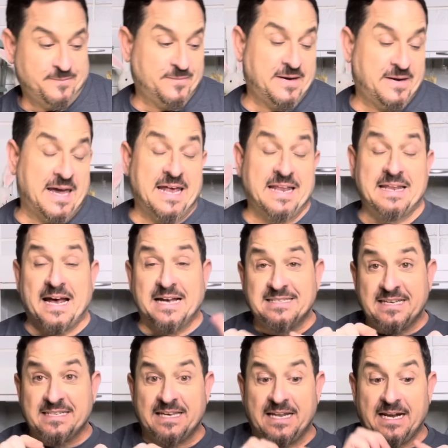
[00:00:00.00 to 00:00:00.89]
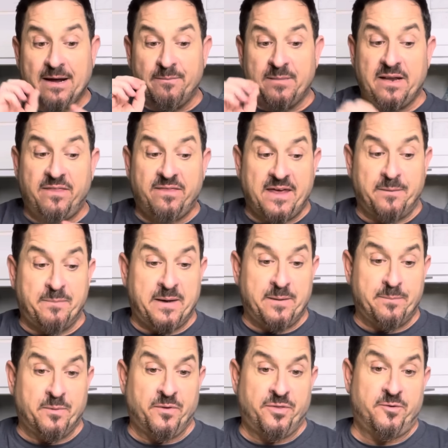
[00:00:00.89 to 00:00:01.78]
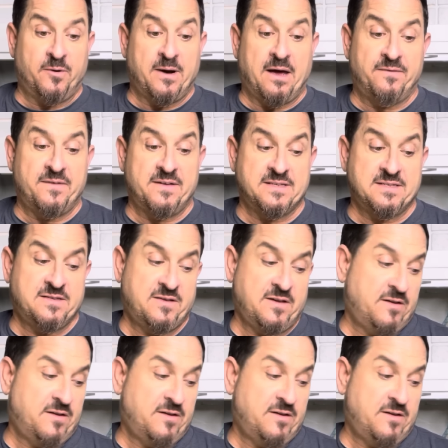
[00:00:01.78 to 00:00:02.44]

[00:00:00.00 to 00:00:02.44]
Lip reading: And as I said, I'm gonna thank people throughout this